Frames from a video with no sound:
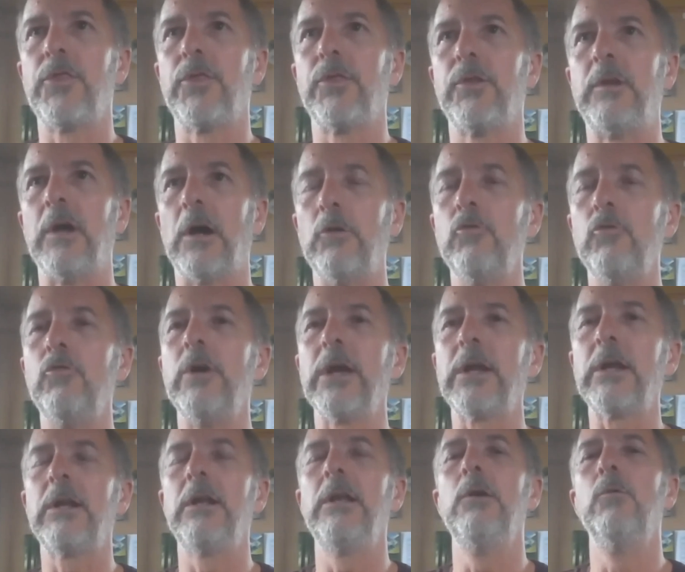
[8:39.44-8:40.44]

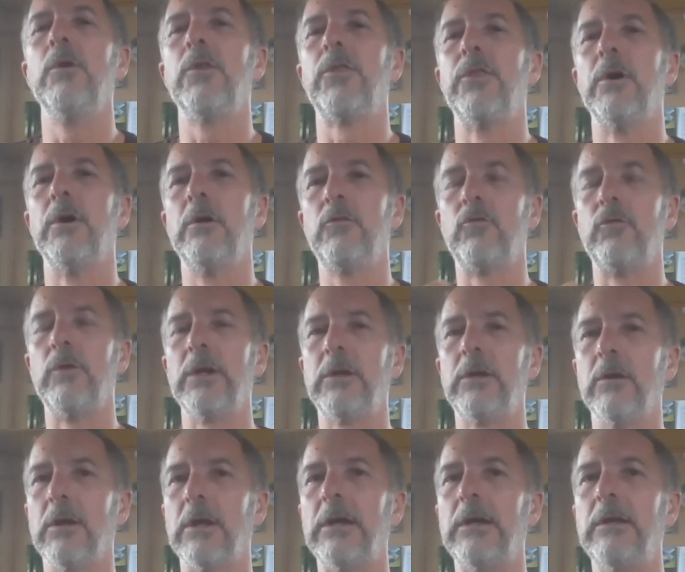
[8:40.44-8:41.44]
directly with those
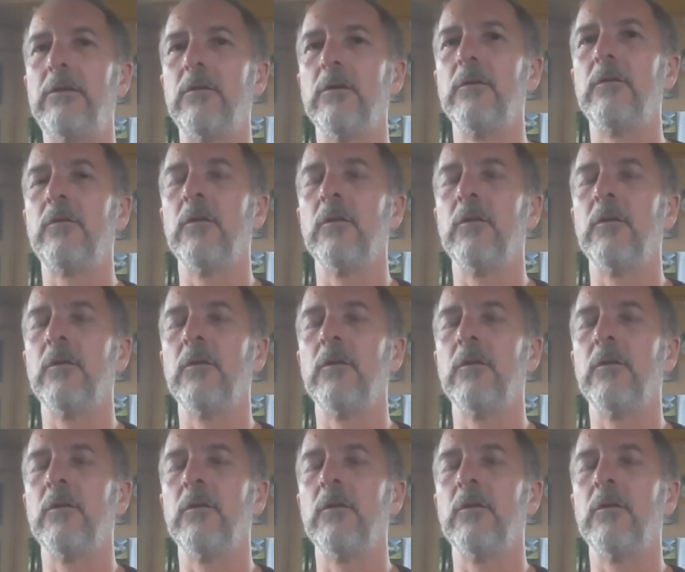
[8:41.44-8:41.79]
regulators,